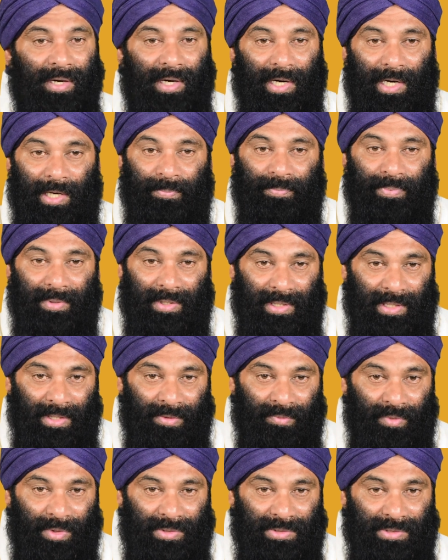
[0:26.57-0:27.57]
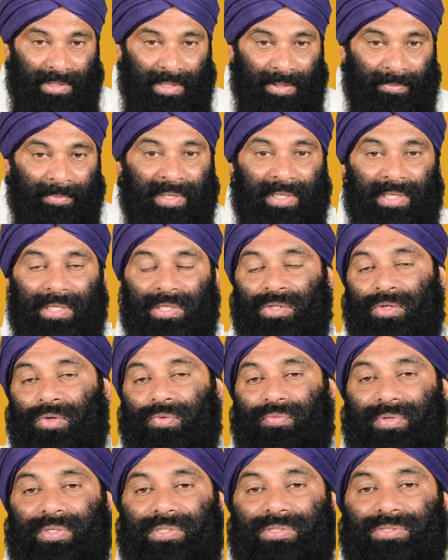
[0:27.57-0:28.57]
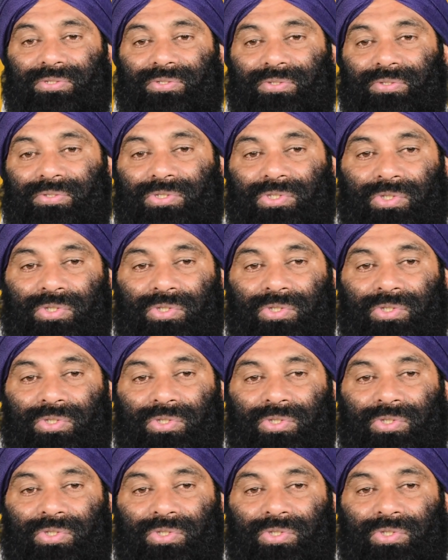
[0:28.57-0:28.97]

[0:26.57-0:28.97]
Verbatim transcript: Harper Lee was an American novelist.